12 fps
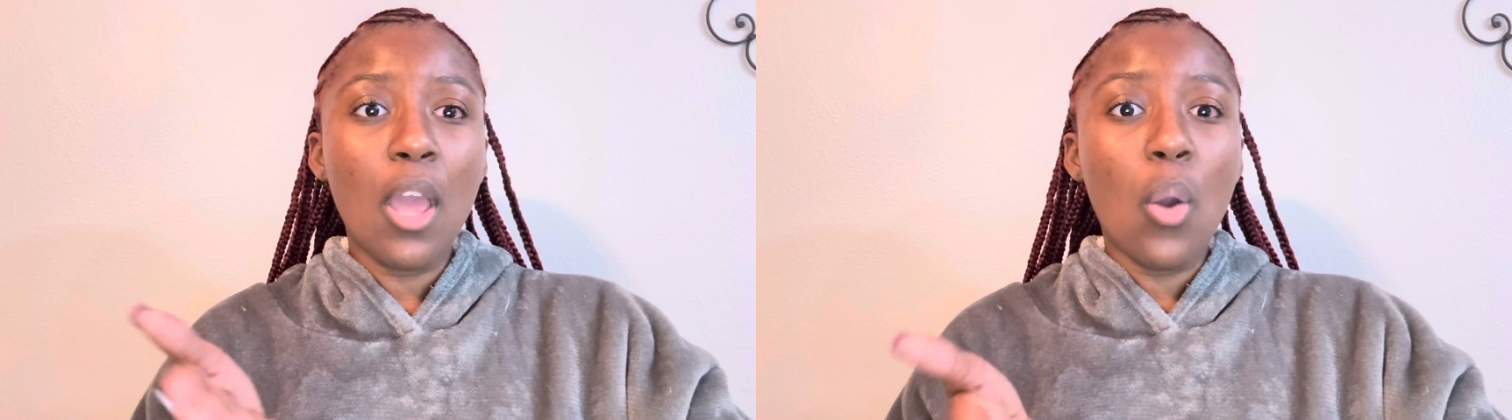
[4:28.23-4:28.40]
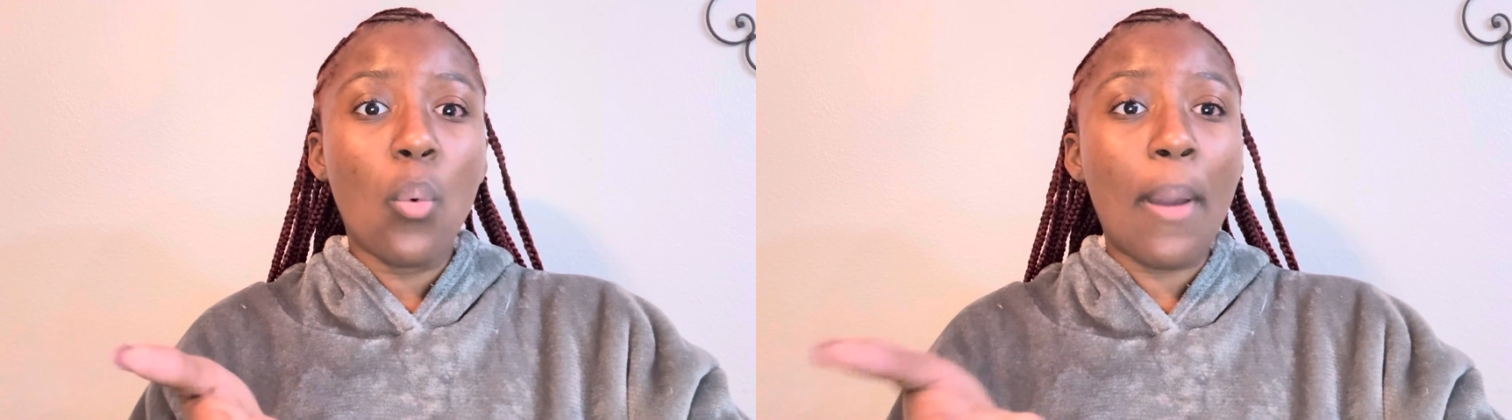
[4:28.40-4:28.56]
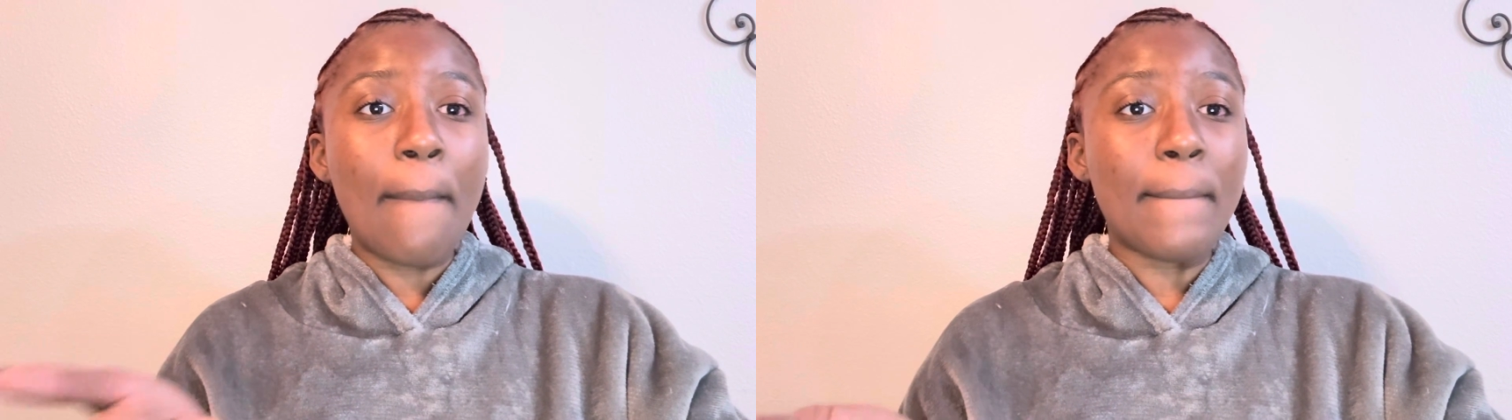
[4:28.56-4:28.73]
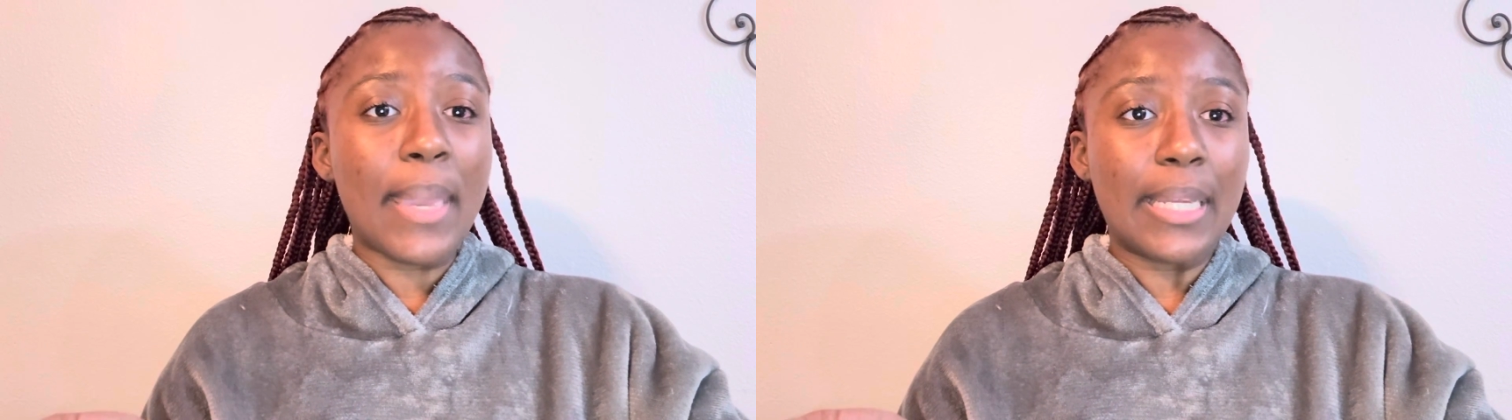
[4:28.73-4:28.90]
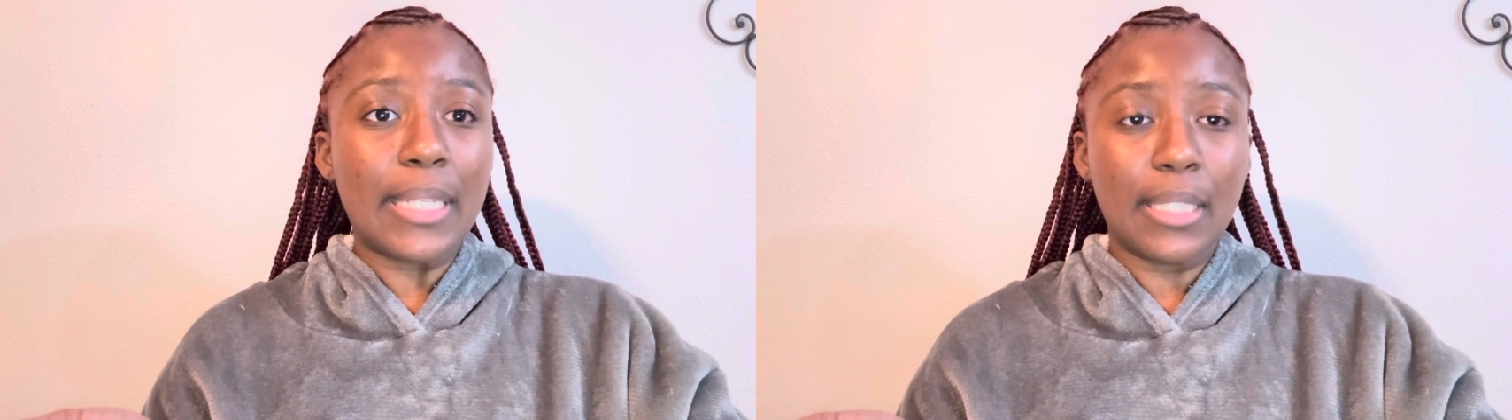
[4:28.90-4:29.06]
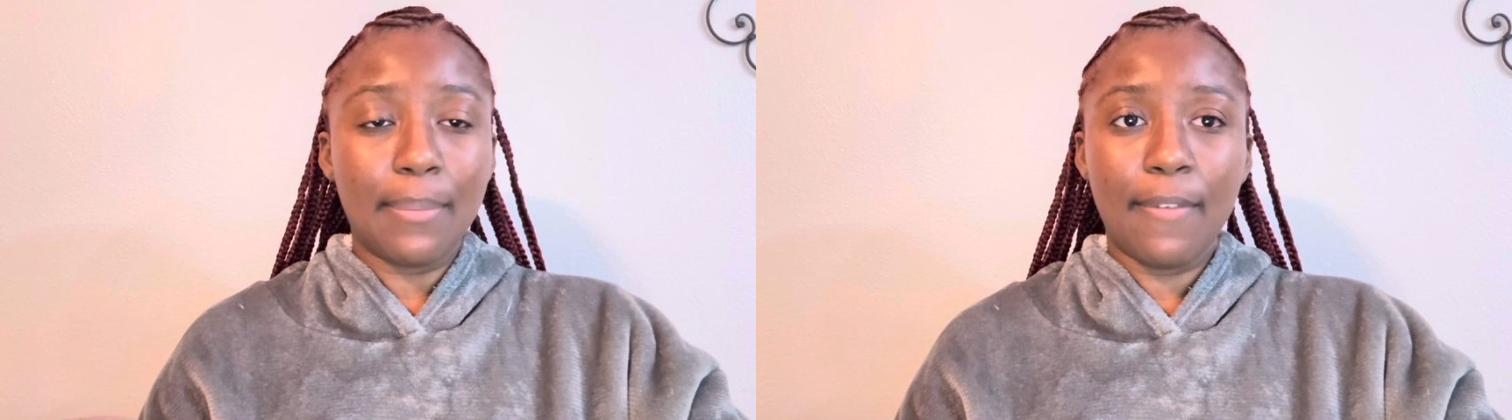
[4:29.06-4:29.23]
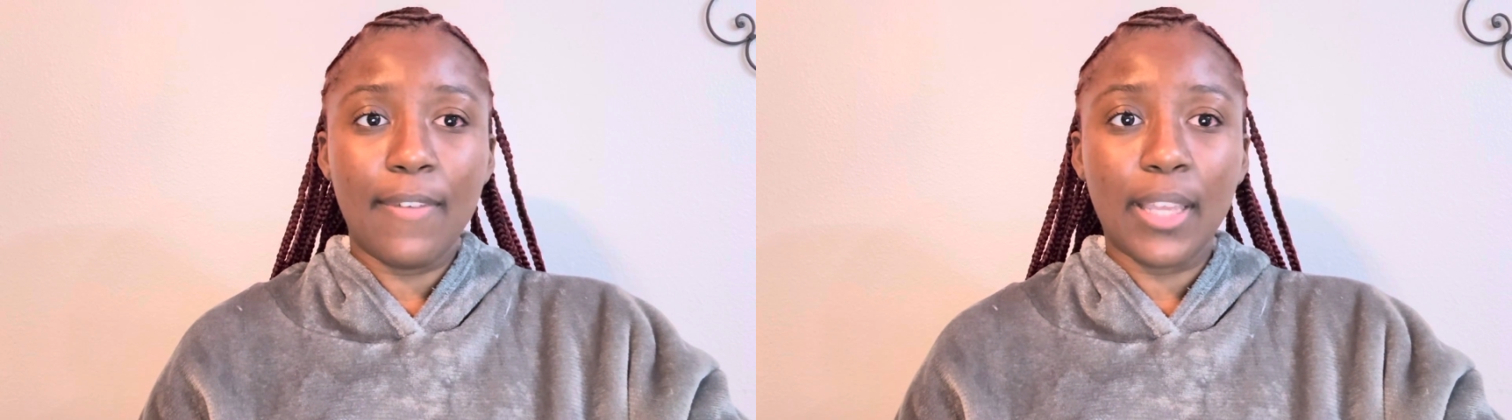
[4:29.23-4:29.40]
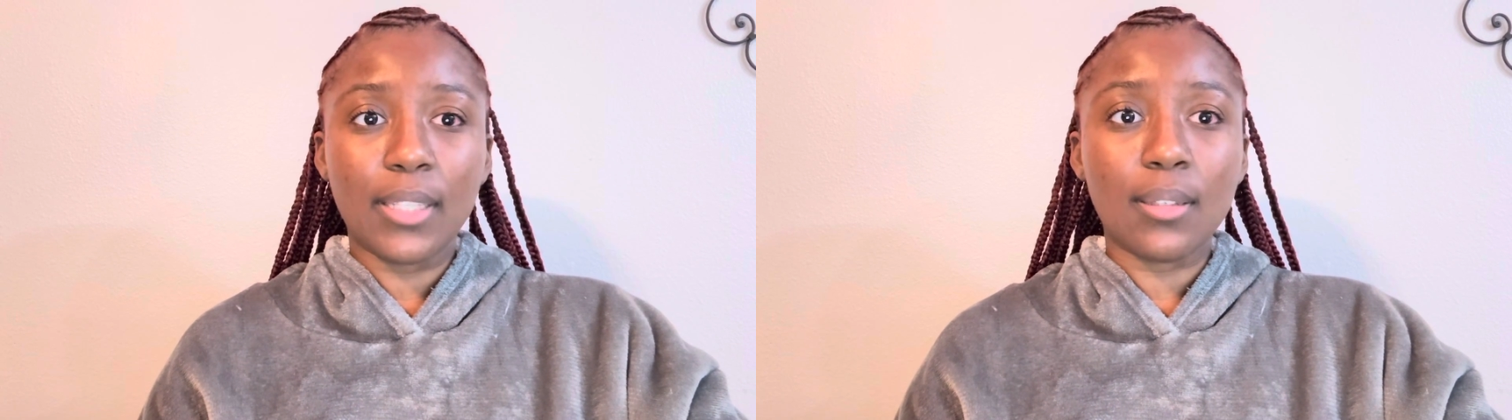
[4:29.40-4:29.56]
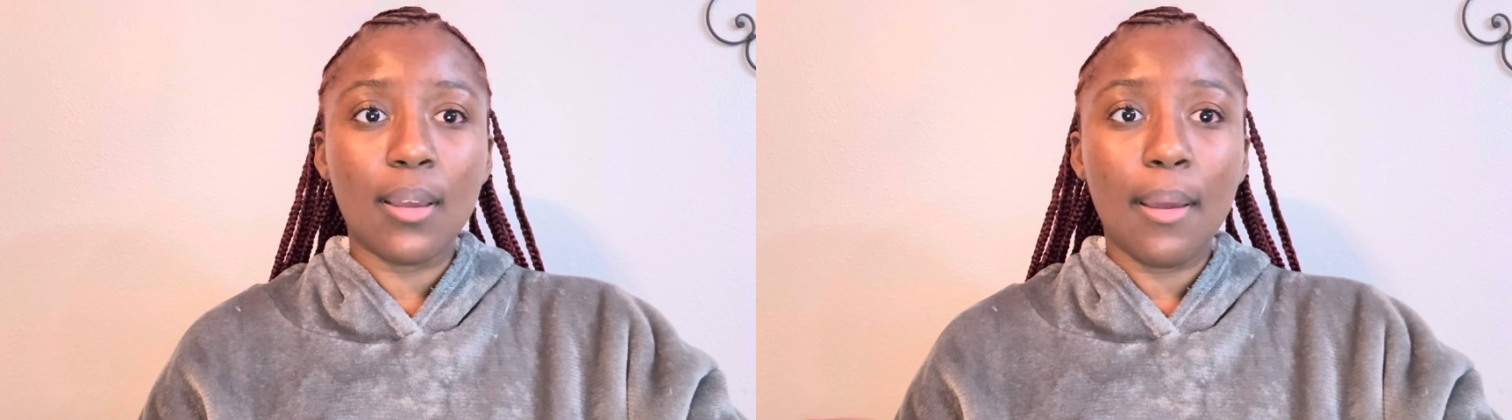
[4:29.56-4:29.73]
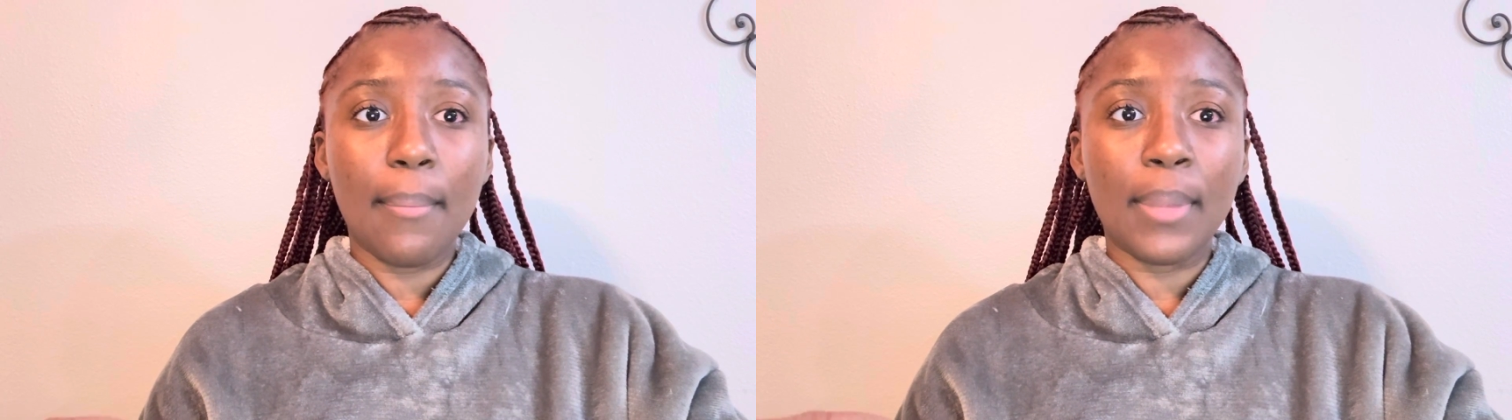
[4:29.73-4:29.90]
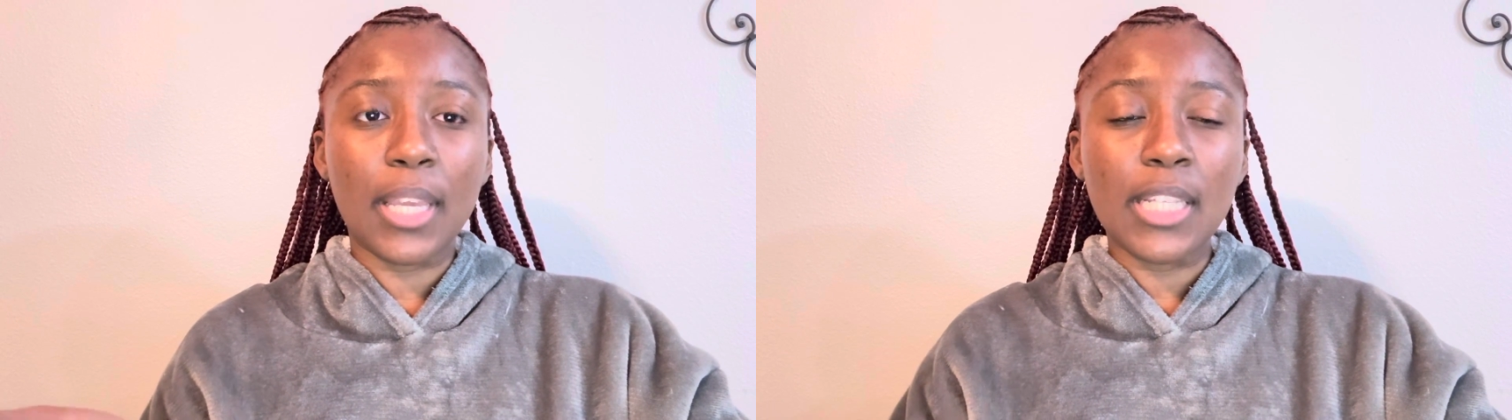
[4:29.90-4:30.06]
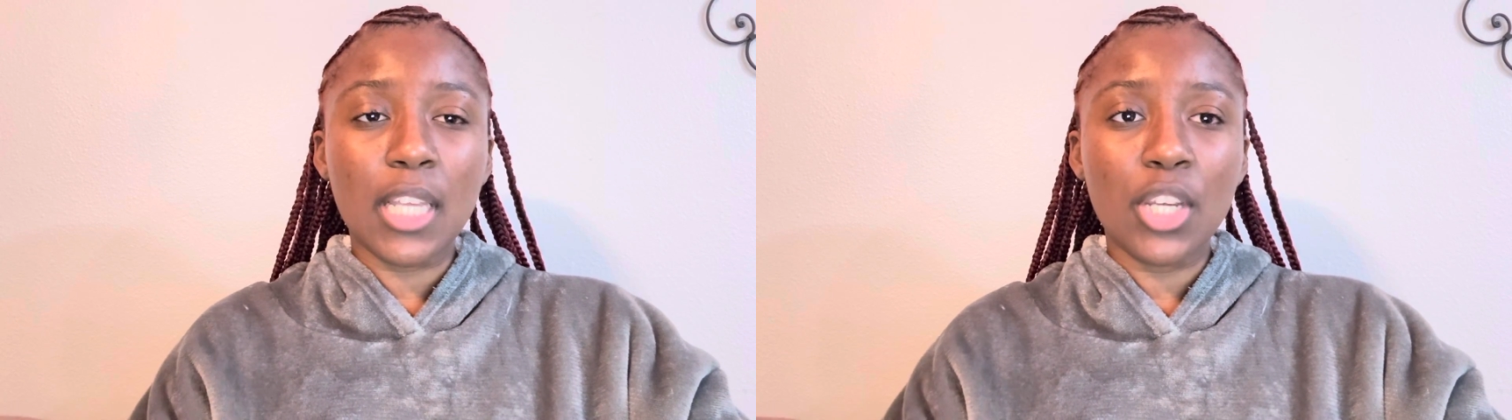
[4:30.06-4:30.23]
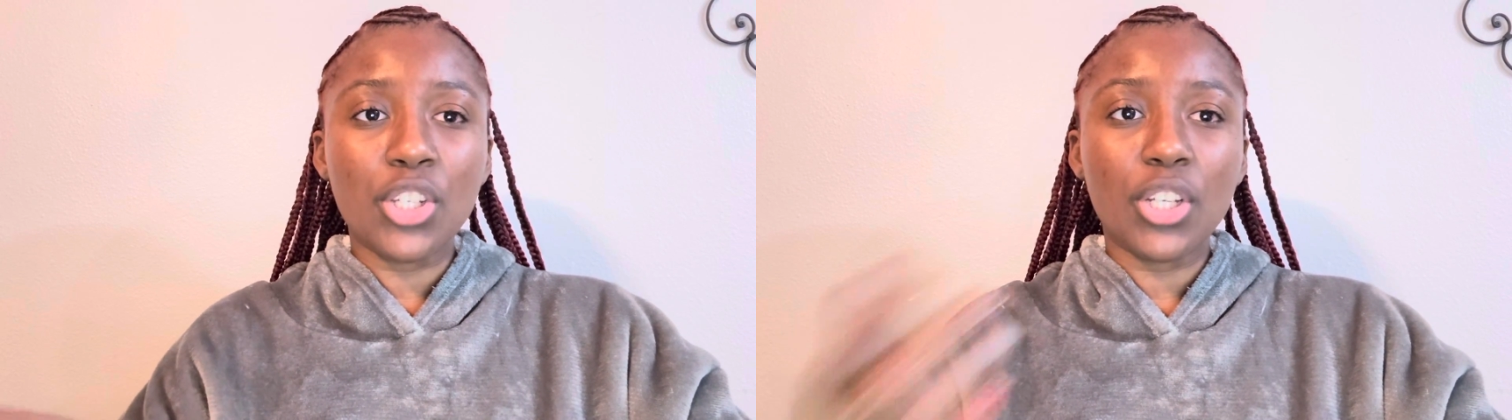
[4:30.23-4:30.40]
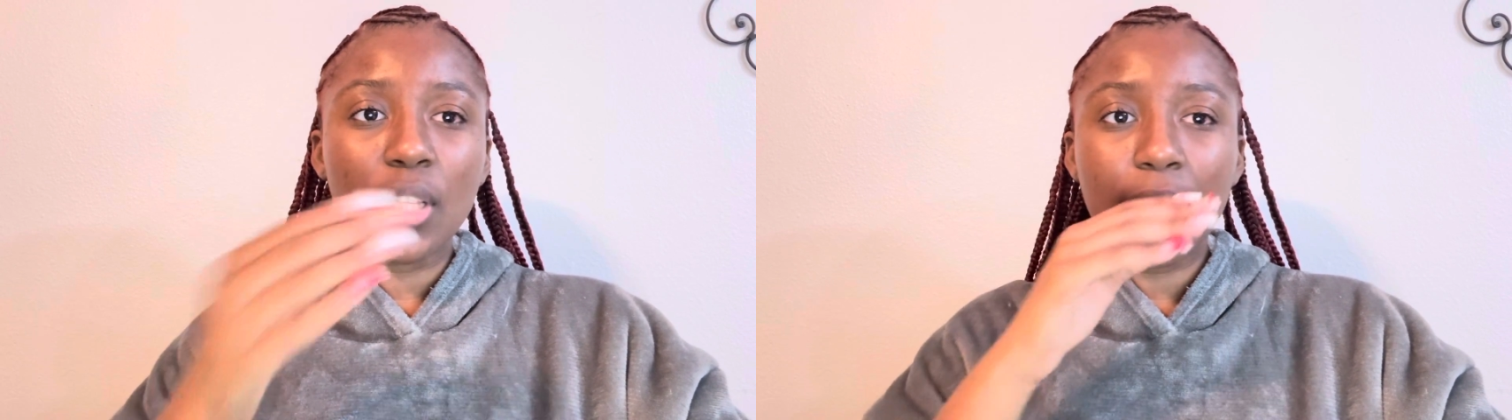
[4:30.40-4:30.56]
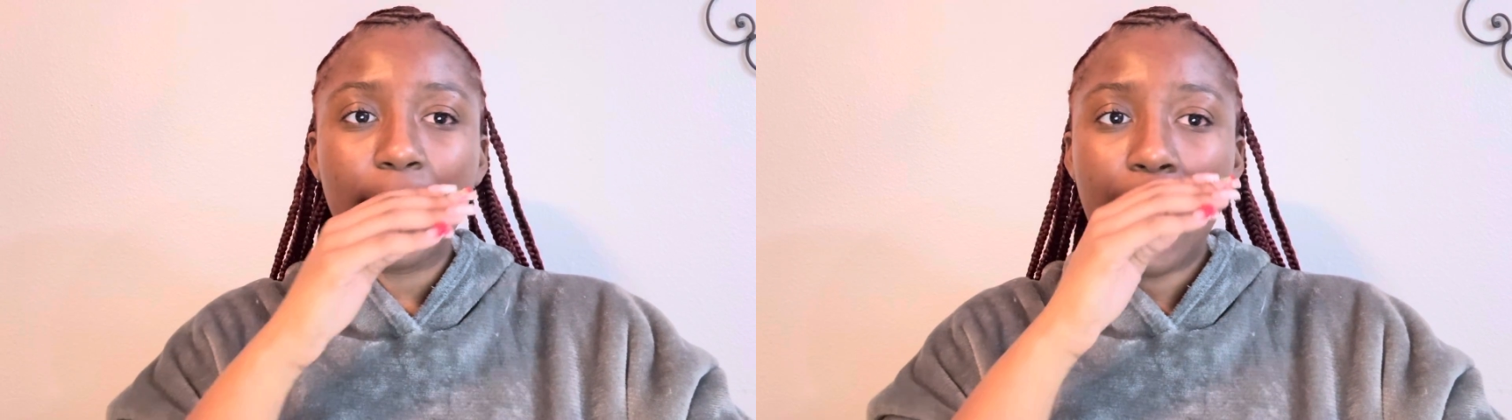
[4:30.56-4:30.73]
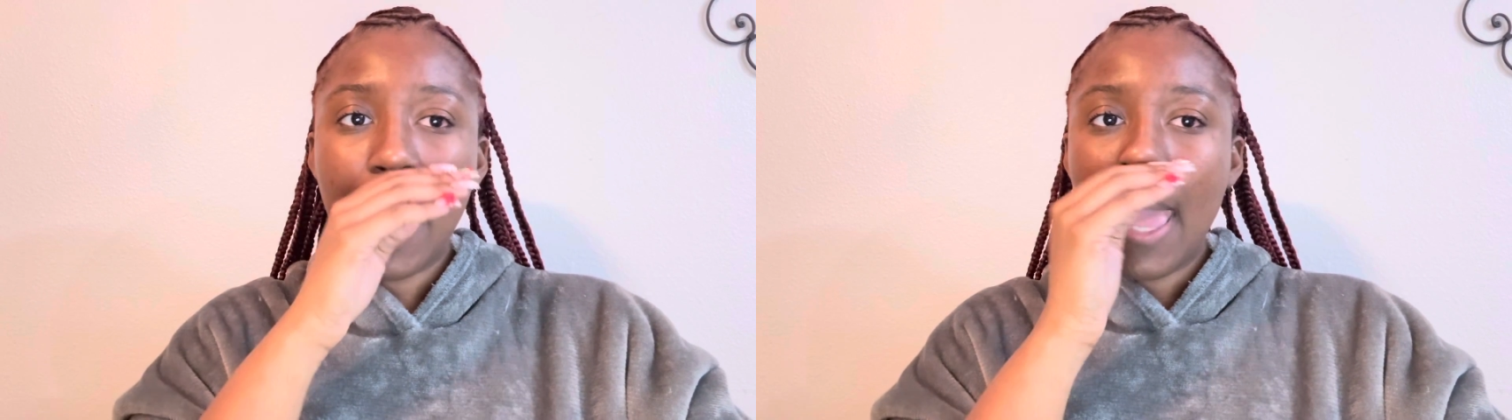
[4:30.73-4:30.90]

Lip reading: what makes them a victim, essentially,